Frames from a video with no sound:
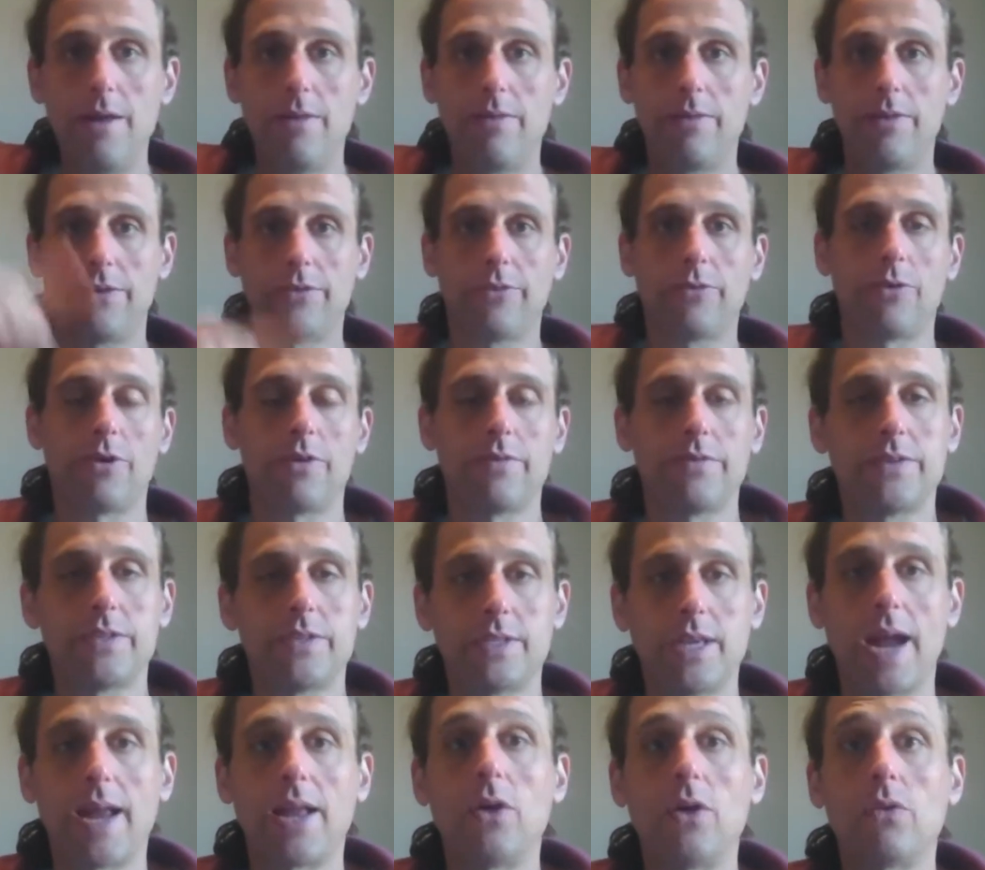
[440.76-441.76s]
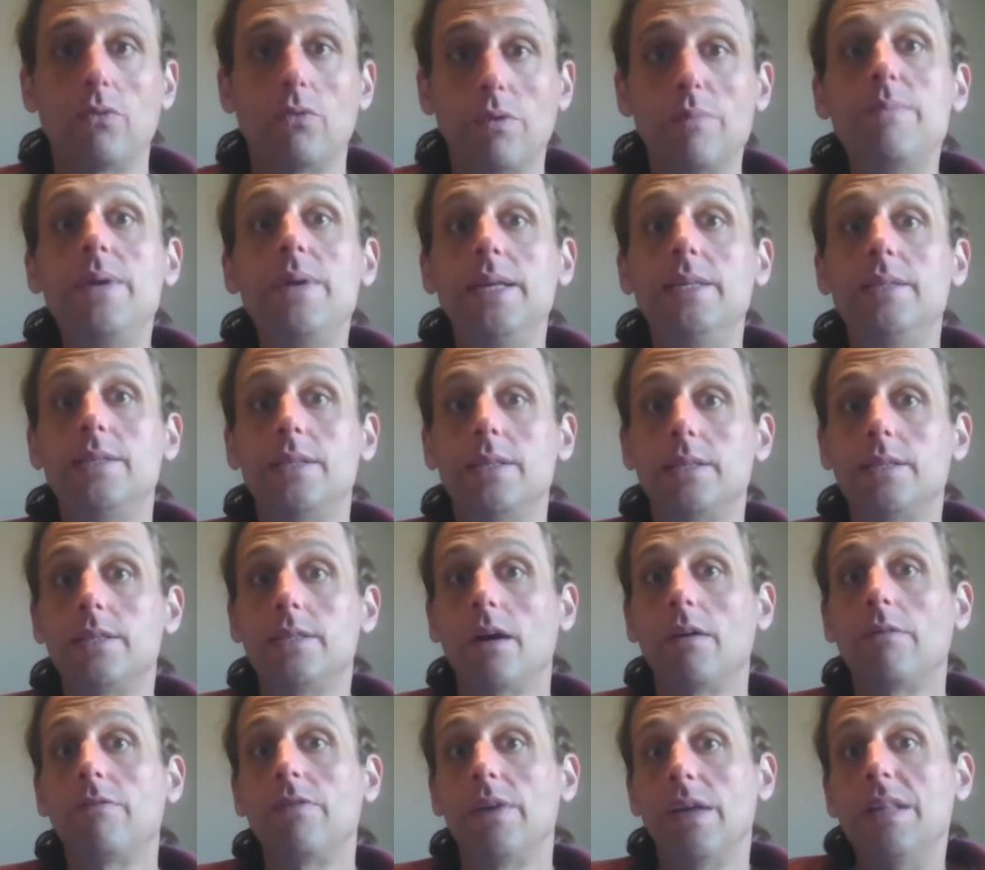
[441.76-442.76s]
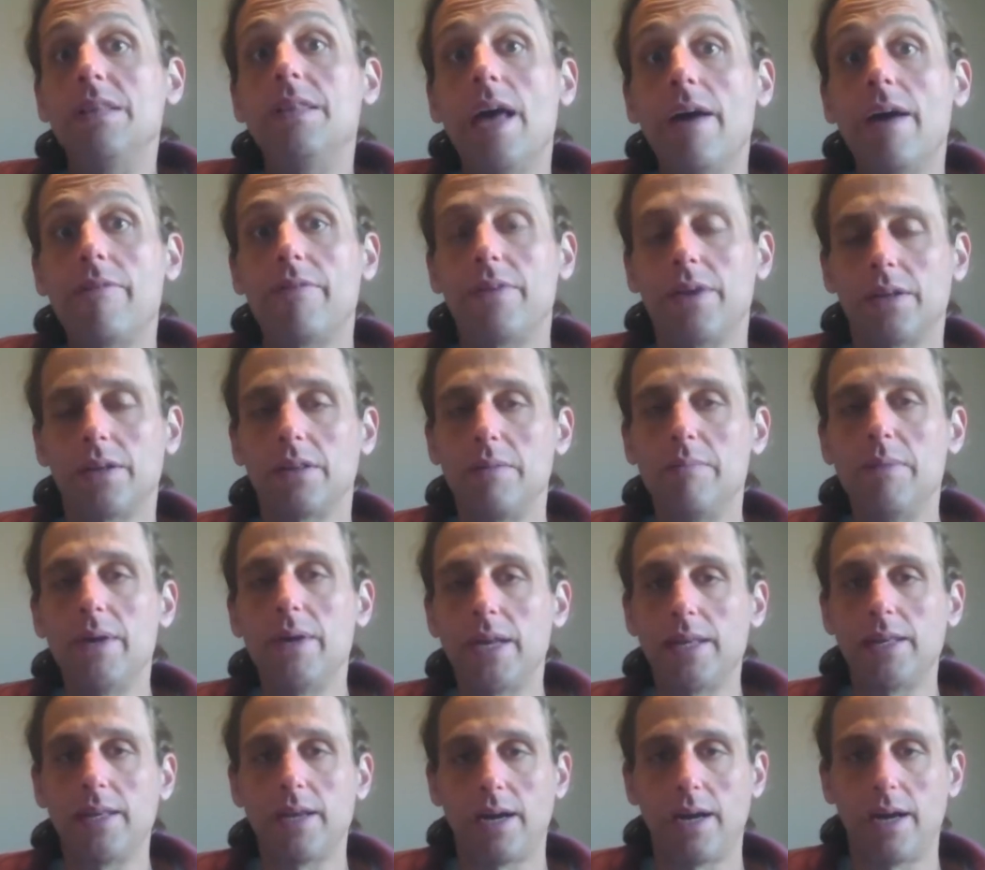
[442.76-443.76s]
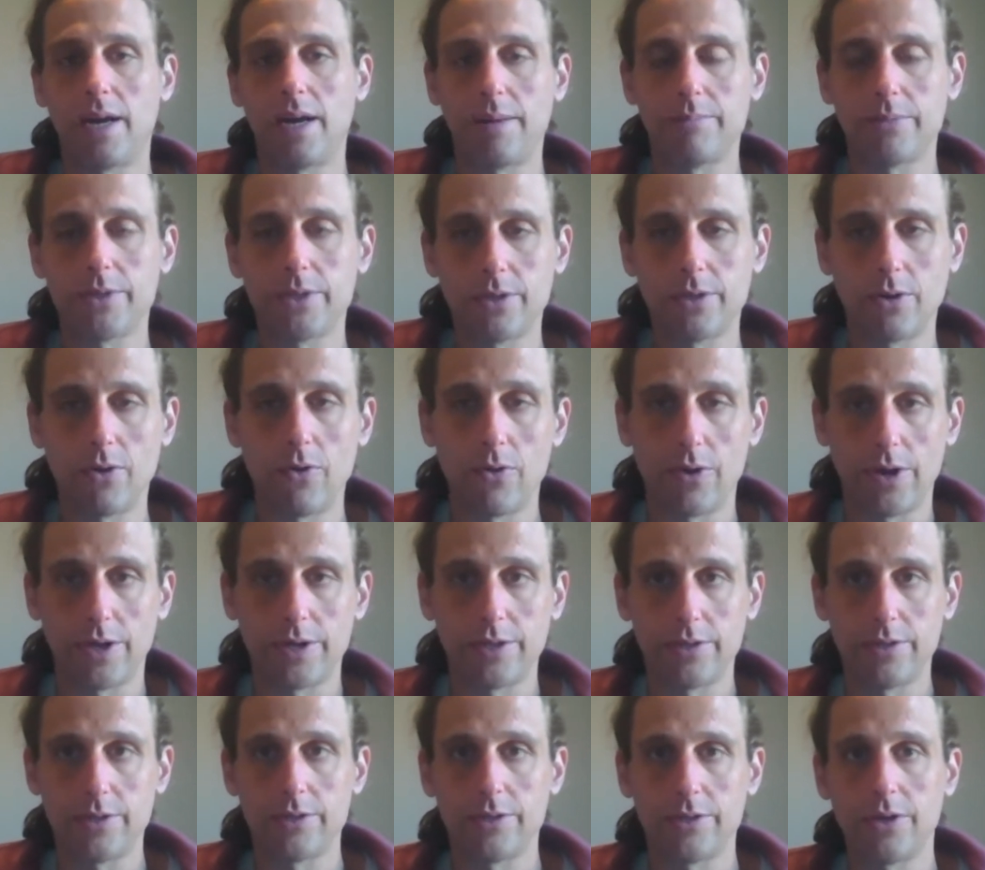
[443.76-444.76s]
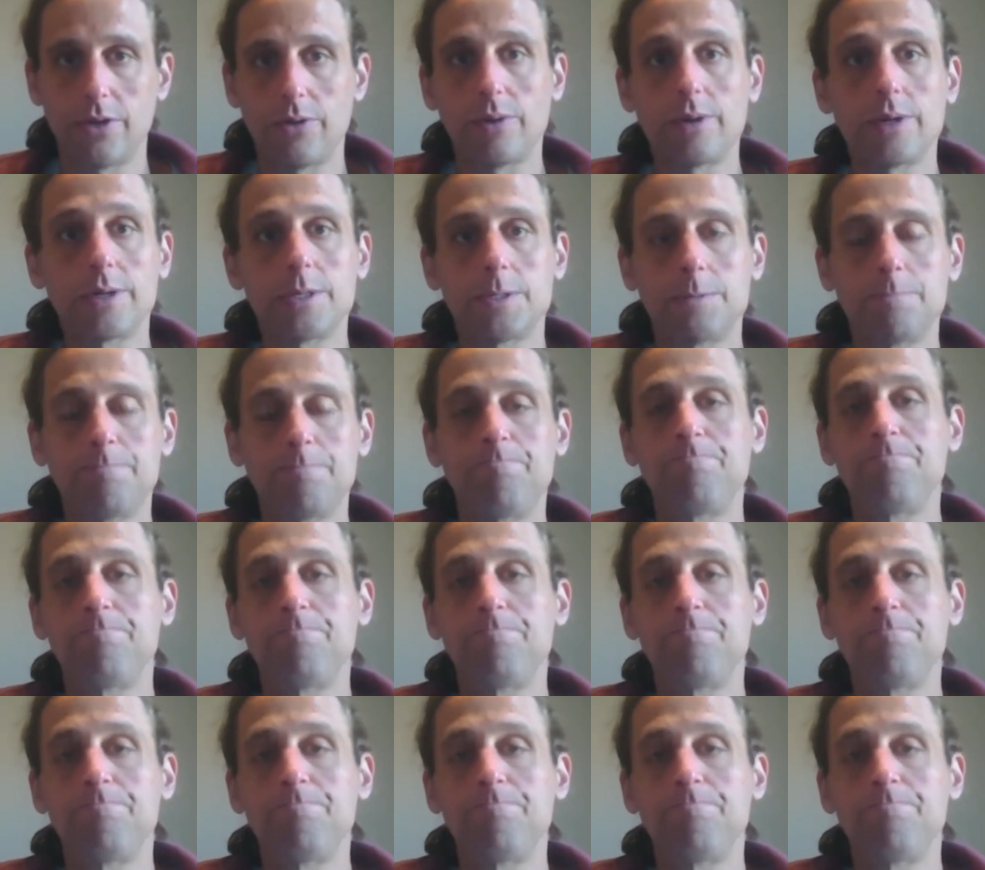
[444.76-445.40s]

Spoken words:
sort of cycle repeats itself indefinitely many times, according to the Stoics.